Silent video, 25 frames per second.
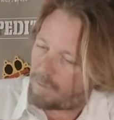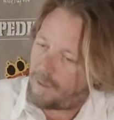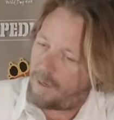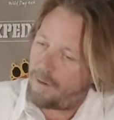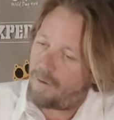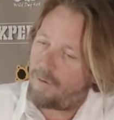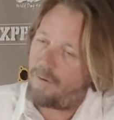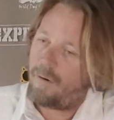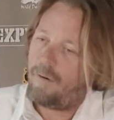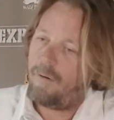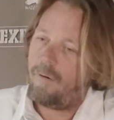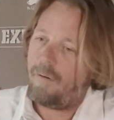
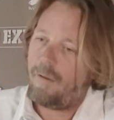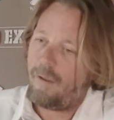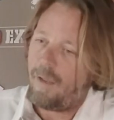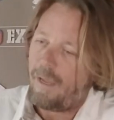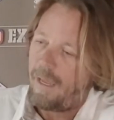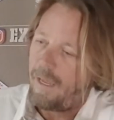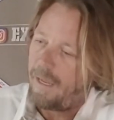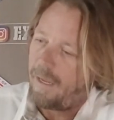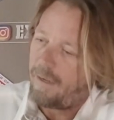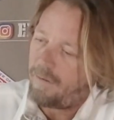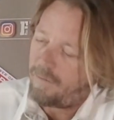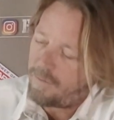there
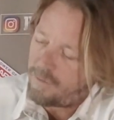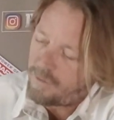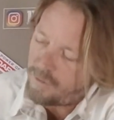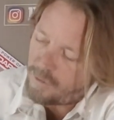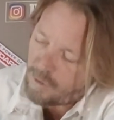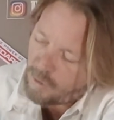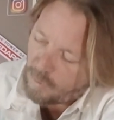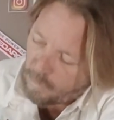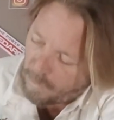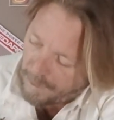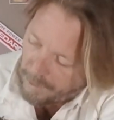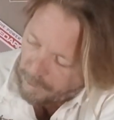and
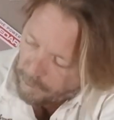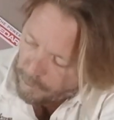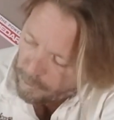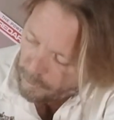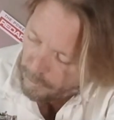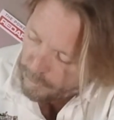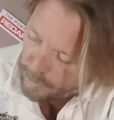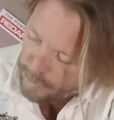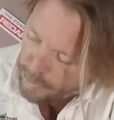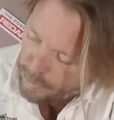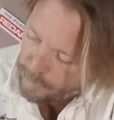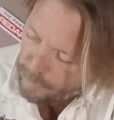you want to
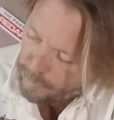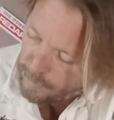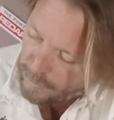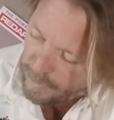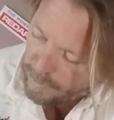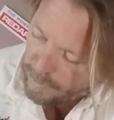cook 2